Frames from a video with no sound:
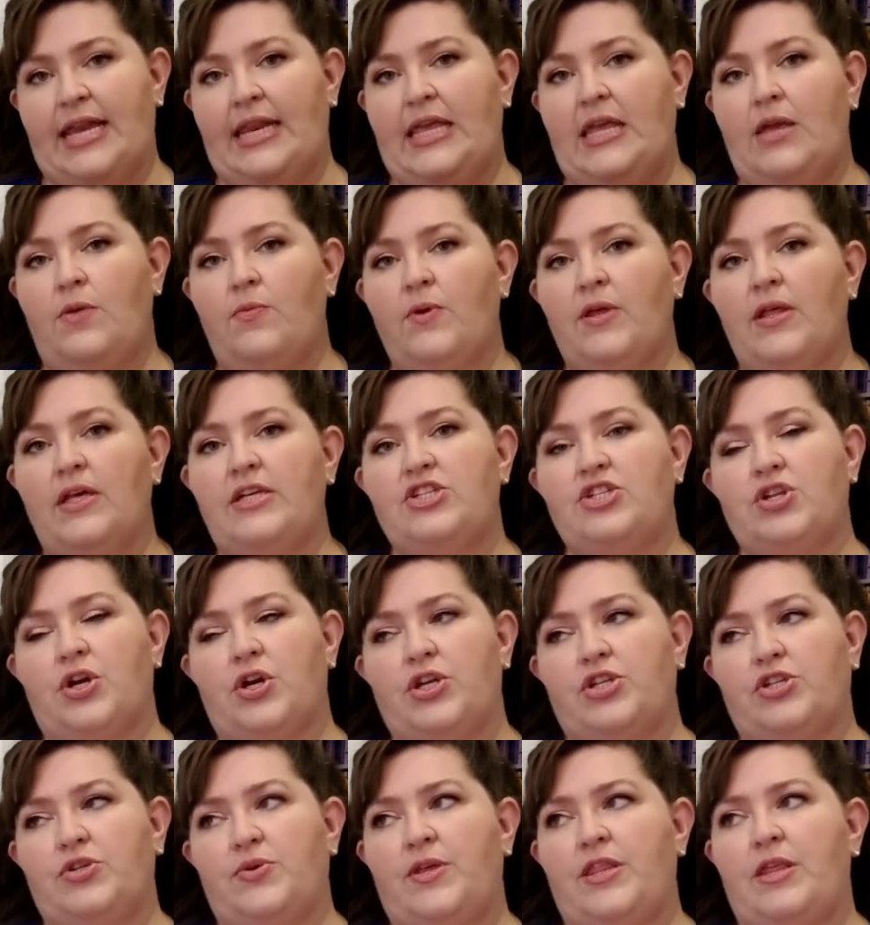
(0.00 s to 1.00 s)
And he really
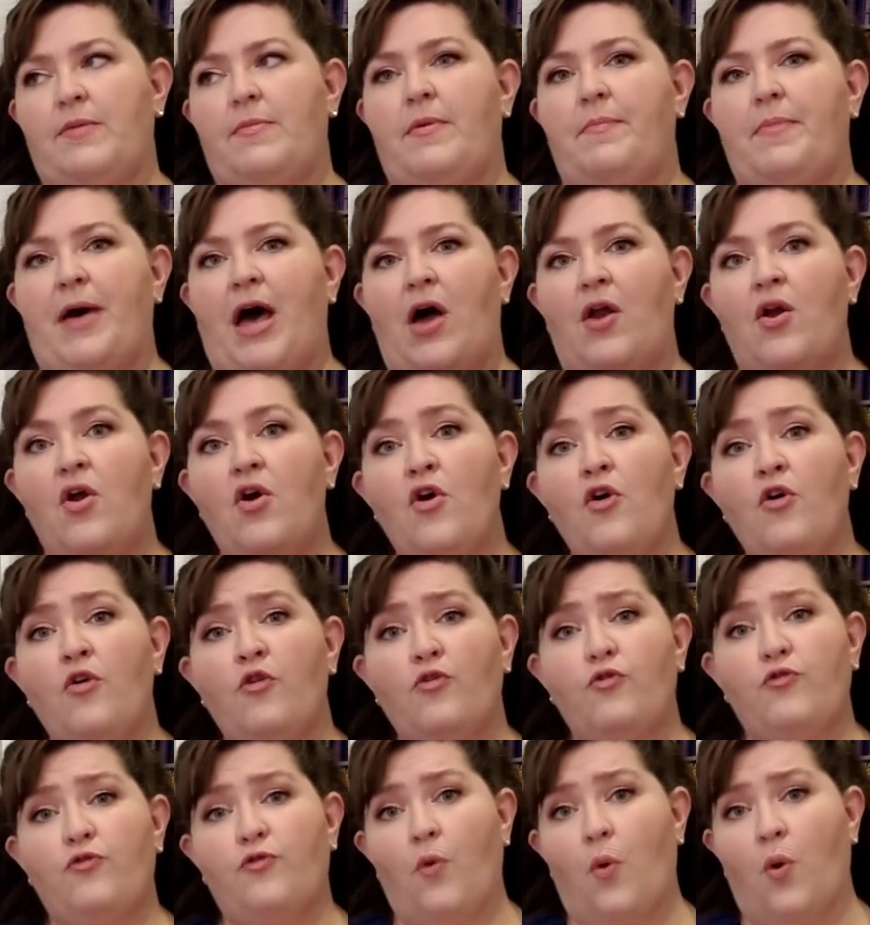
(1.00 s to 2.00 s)
started doing them about
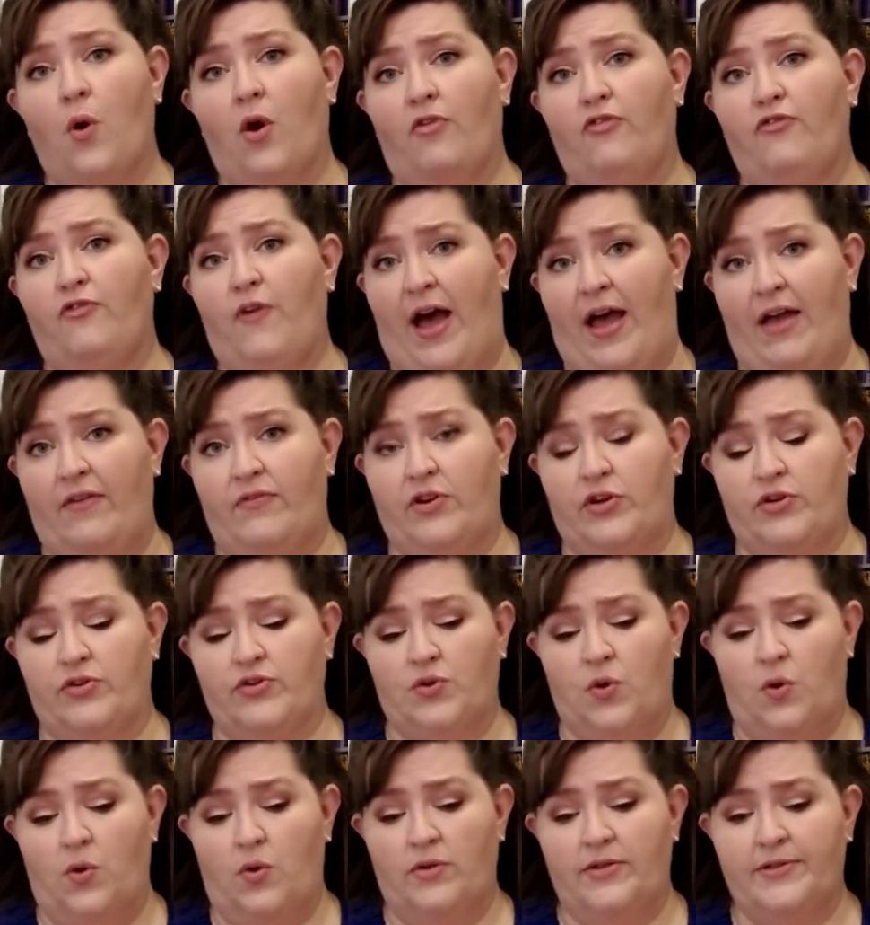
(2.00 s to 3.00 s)
4 or 5
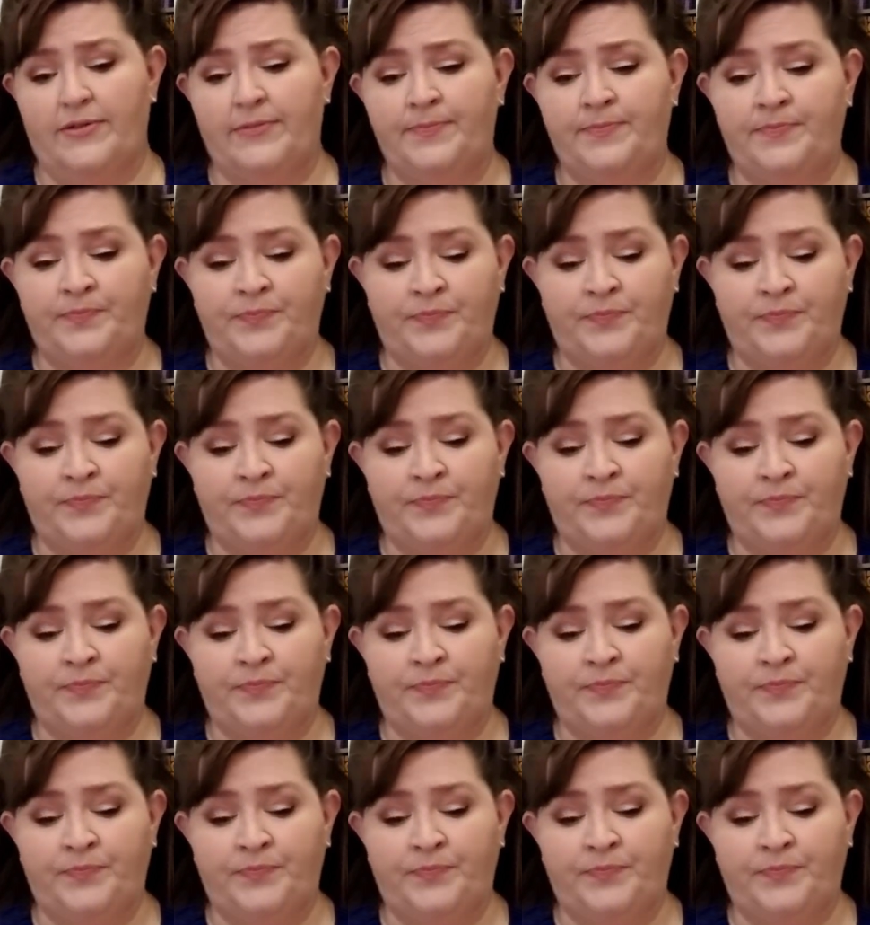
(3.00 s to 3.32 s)
years old.